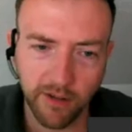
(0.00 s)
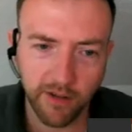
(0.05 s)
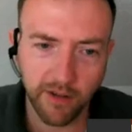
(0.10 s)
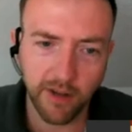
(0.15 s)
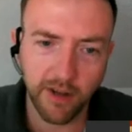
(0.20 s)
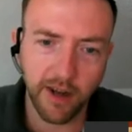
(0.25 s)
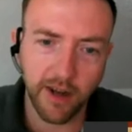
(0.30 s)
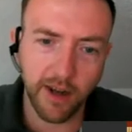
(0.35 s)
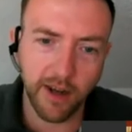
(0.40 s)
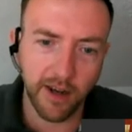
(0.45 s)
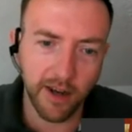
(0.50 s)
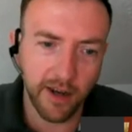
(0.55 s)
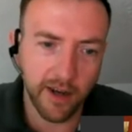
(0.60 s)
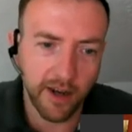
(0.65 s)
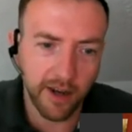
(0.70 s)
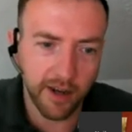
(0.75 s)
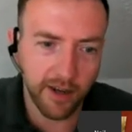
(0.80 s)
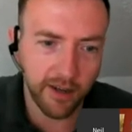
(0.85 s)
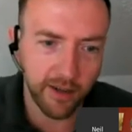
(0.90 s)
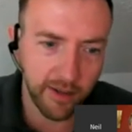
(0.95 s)
today.
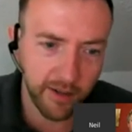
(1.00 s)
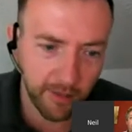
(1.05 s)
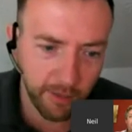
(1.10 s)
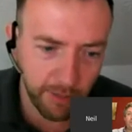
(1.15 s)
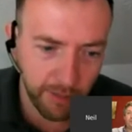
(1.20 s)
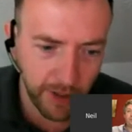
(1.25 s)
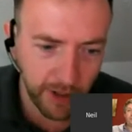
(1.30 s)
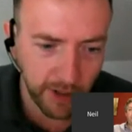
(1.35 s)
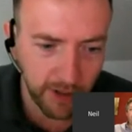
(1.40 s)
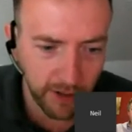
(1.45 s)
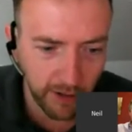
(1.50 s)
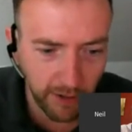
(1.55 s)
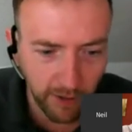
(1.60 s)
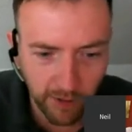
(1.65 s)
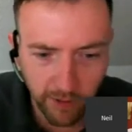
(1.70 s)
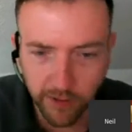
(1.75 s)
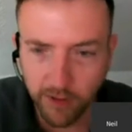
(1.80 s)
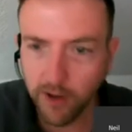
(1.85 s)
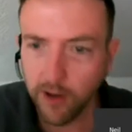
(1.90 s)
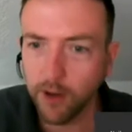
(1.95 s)
It's been a
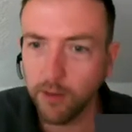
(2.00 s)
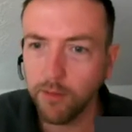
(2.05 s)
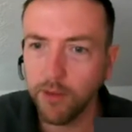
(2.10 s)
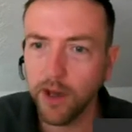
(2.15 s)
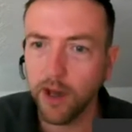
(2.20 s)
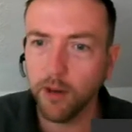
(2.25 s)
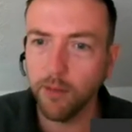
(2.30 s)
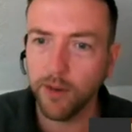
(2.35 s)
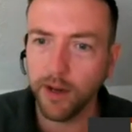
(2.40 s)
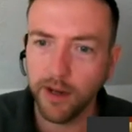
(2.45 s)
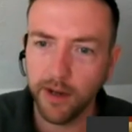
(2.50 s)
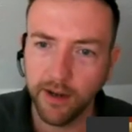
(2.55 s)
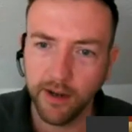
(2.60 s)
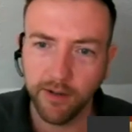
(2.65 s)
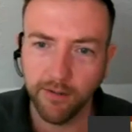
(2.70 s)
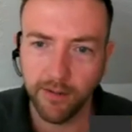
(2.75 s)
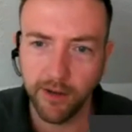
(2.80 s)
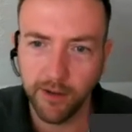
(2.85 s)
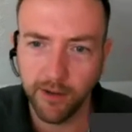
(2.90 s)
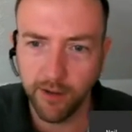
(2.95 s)
long time coming.
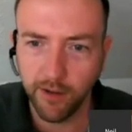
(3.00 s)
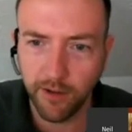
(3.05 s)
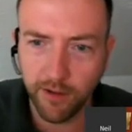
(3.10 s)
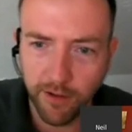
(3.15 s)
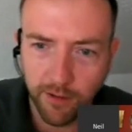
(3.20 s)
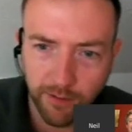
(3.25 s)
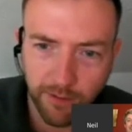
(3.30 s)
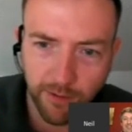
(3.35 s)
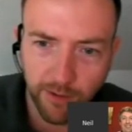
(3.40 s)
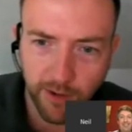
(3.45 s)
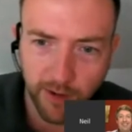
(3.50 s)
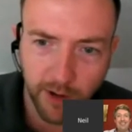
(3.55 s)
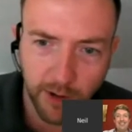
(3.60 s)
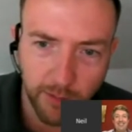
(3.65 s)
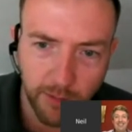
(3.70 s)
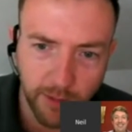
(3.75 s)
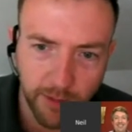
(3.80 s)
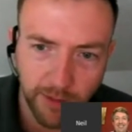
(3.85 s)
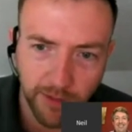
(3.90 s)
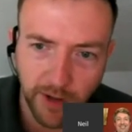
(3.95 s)
I've known Jonathan for a
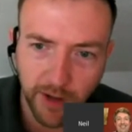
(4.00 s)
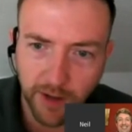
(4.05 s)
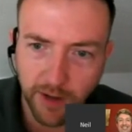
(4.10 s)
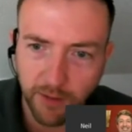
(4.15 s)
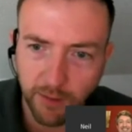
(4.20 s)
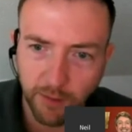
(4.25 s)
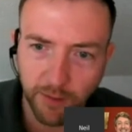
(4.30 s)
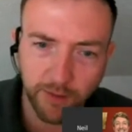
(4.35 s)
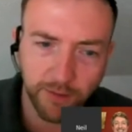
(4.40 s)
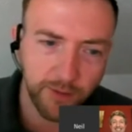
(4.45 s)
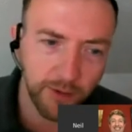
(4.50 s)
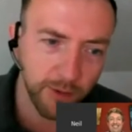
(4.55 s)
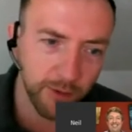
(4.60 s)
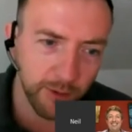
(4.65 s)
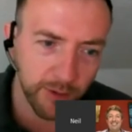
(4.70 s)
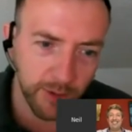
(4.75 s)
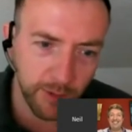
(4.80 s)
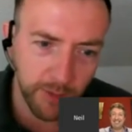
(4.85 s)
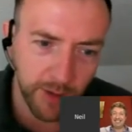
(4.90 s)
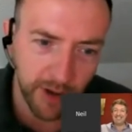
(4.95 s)
number of years. We've
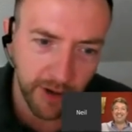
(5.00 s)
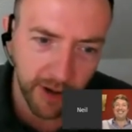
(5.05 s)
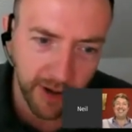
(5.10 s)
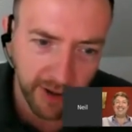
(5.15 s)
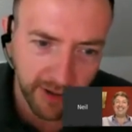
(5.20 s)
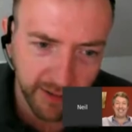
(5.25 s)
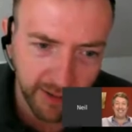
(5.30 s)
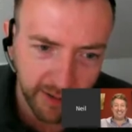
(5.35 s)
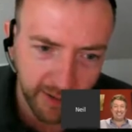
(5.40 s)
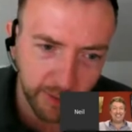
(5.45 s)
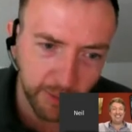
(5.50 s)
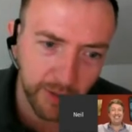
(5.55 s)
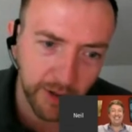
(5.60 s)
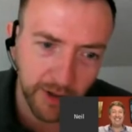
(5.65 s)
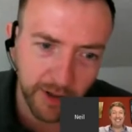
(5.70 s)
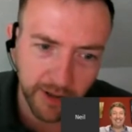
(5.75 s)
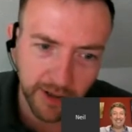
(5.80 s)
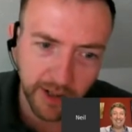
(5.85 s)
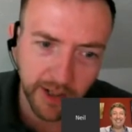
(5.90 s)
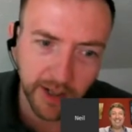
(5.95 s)
talked about
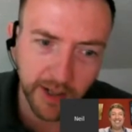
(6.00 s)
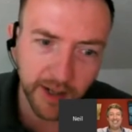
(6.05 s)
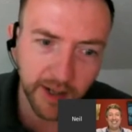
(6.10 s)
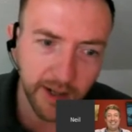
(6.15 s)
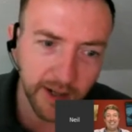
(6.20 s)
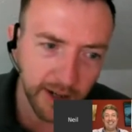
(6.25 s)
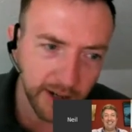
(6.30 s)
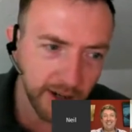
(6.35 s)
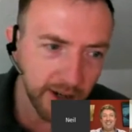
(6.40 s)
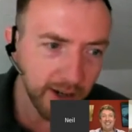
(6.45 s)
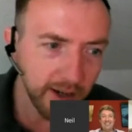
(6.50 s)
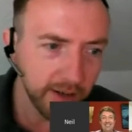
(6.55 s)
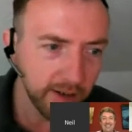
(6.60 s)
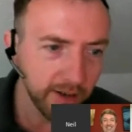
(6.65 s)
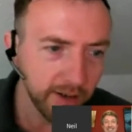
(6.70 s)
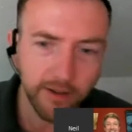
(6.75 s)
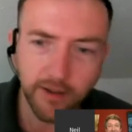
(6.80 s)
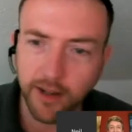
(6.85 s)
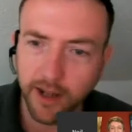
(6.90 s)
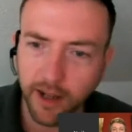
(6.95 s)
accessibility
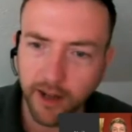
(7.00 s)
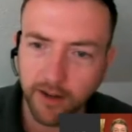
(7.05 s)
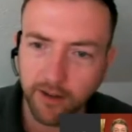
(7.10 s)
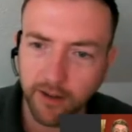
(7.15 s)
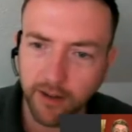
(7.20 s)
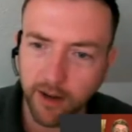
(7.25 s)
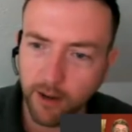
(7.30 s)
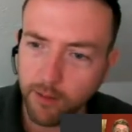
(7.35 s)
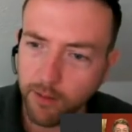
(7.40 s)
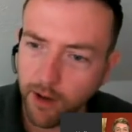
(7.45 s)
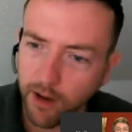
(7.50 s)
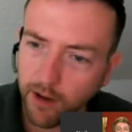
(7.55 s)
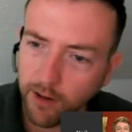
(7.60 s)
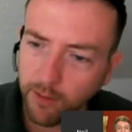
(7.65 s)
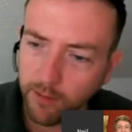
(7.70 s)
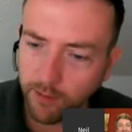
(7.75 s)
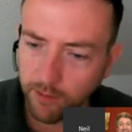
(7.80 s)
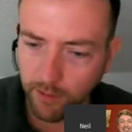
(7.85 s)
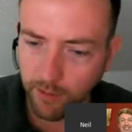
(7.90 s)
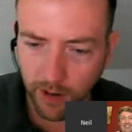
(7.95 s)
till the cows come
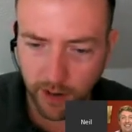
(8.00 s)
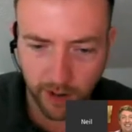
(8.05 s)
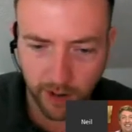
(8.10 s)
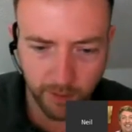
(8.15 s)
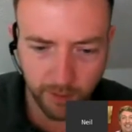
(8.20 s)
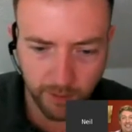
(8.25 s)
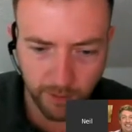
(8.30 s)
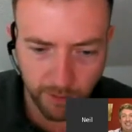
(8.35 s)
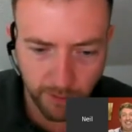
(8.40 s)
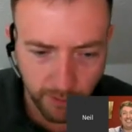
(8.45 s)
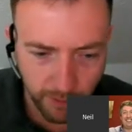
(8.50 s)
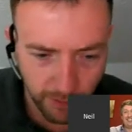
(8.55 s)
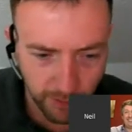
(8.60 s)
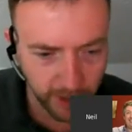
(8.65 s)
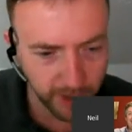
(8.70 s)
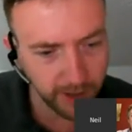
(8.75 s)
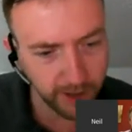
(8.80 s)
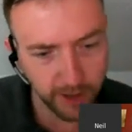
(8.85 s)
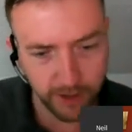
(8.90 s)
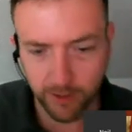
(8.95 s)
home. We're
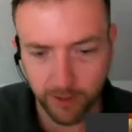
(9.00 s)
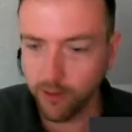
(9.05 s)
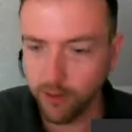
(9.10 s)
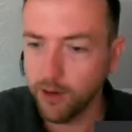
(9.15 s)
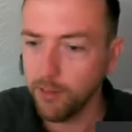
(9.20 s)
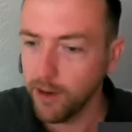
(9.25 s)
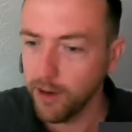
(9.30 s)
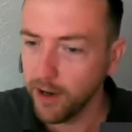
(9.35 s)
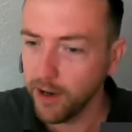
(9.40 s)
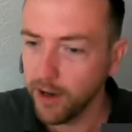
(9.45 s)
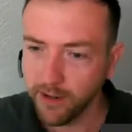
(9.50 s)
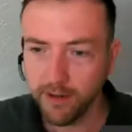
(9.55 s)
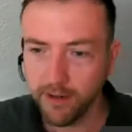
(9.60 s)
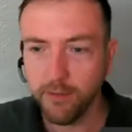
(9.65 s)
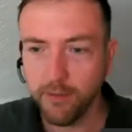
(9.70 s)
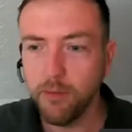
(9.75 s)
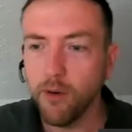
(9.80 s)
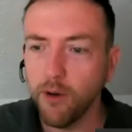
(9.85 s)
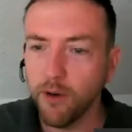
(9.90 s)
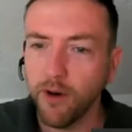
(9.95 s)
going to talk about it some
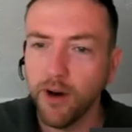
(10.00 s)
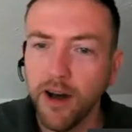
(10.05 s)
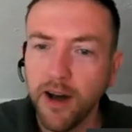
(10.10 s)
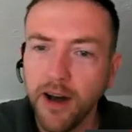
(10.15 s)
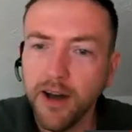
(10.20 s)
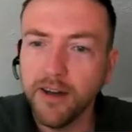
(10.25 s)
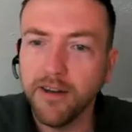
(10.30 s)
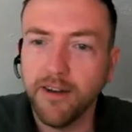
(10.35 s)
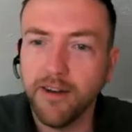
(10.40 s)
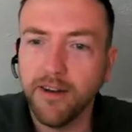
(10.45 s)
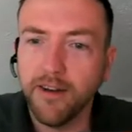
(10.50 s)
more. So